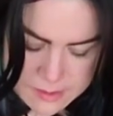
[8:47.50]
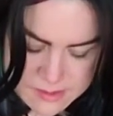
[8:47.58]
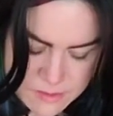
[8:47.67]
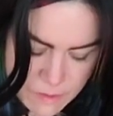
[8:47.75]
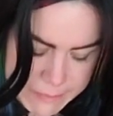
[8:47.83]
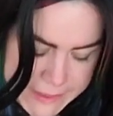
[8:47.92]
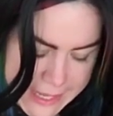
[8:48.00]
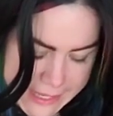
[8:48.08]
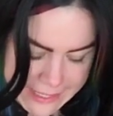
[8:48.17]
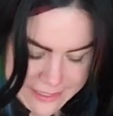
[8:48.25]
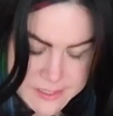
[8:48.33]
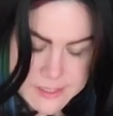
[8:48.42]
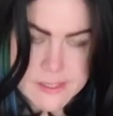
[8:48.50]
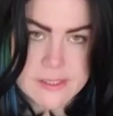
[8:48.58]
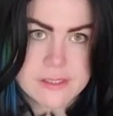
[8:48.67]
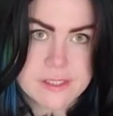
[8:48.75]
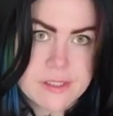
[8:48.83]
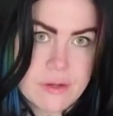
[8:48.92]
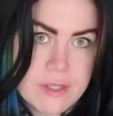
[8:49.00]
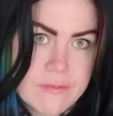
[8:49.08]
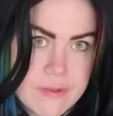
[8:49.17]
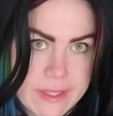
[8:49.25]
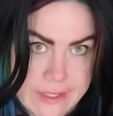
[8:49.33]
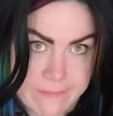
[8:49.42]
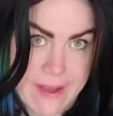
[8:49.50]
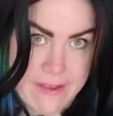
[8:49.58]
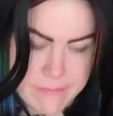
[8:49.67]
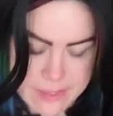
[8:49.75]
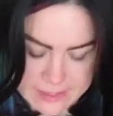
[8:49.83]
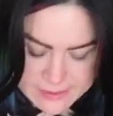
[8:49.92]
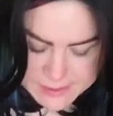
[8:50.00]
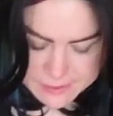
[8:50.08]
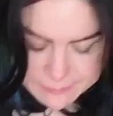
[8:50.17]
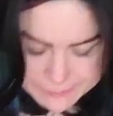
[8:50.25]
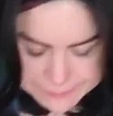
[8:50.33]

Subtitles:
So normally I like to soak it for like 5 minutes,